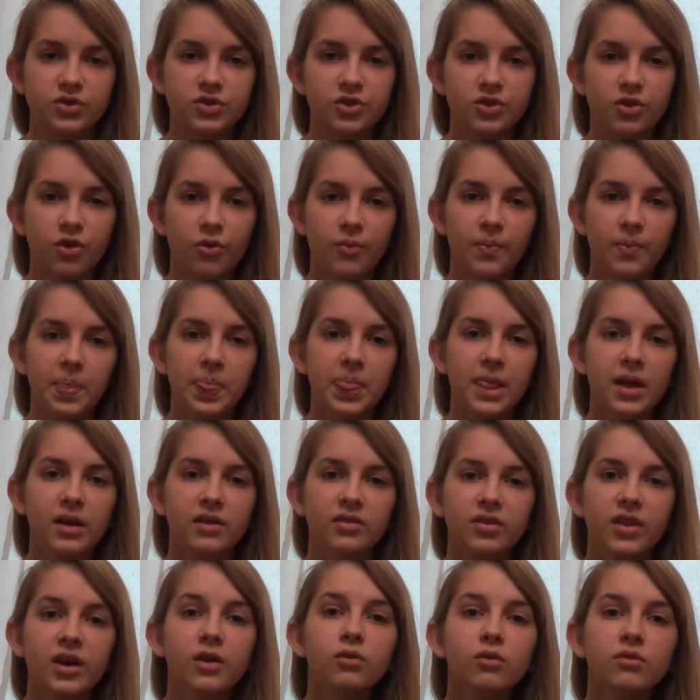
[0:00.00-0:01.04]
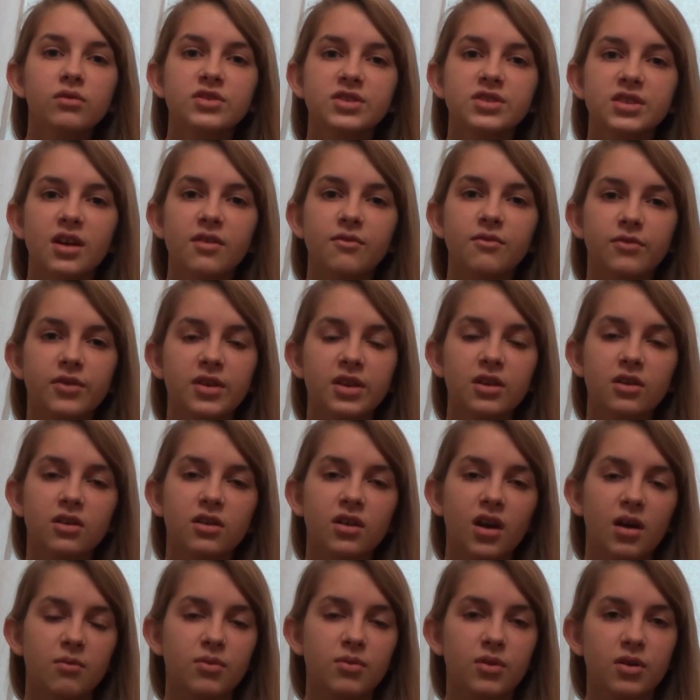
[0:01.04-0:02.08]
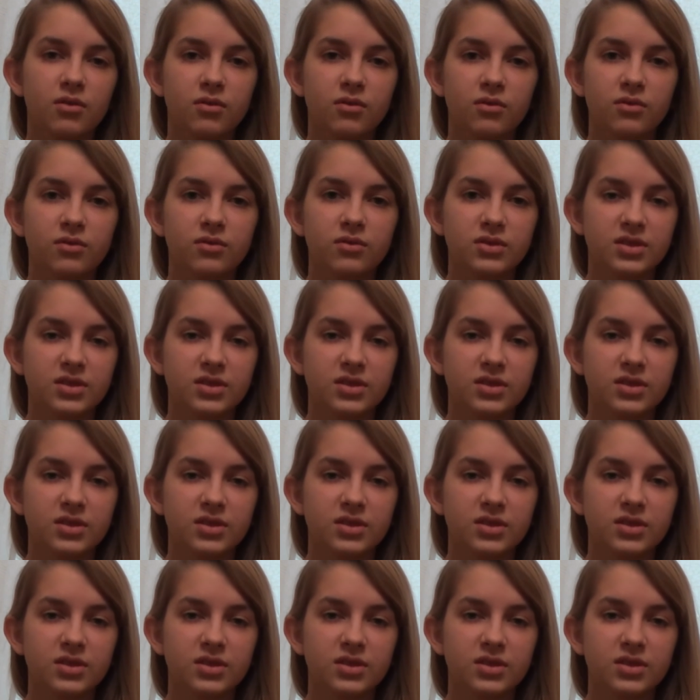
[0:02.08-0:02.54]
so now something for